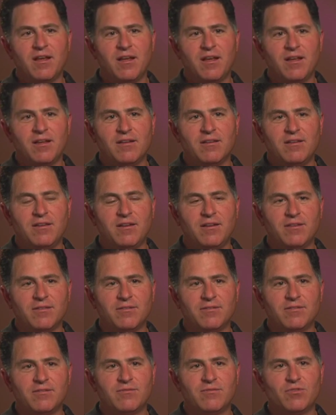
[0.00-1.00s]
uh, you
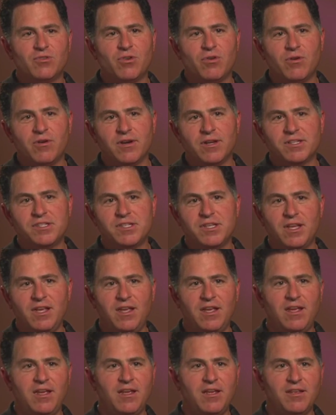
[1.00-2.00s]
know,
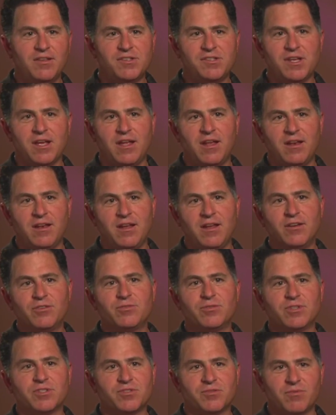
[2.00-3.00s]
currencies and
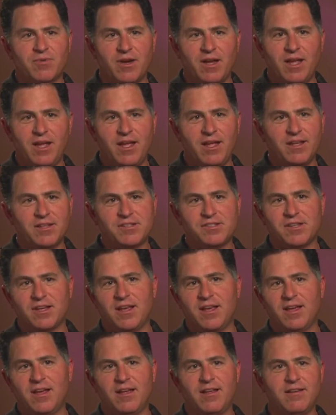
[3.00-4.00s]
interest
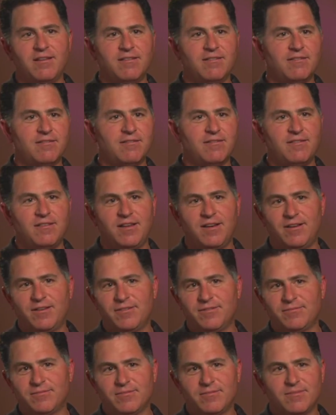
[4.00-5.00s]
rates and, you
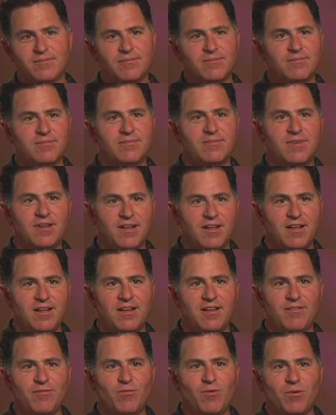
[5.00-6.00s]
know,
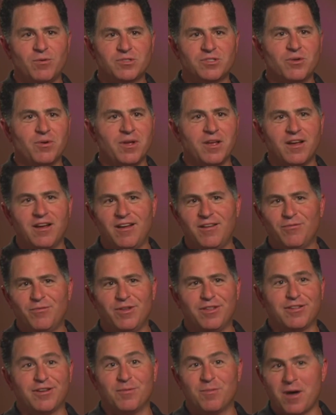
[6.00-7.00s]
uh, what was going
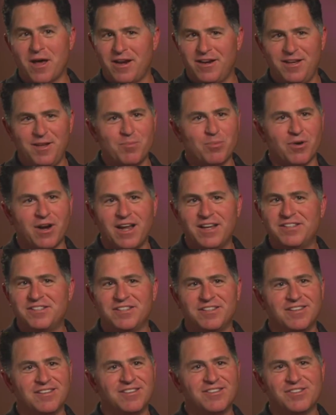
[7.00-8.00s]
on with commodity
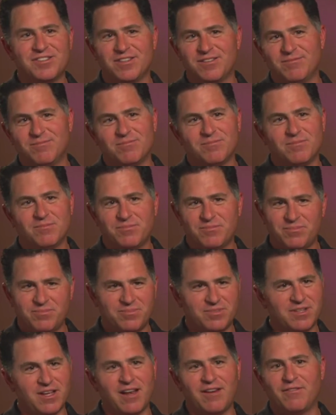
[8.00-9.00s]
prices and
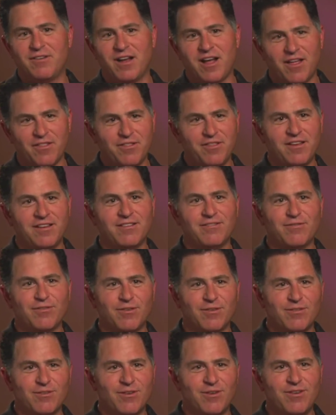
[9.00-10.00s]
kind of an odd thing
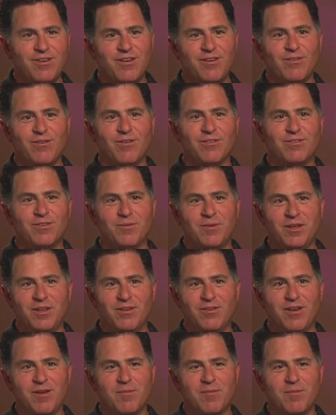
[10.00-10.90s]
for a 13 year old to be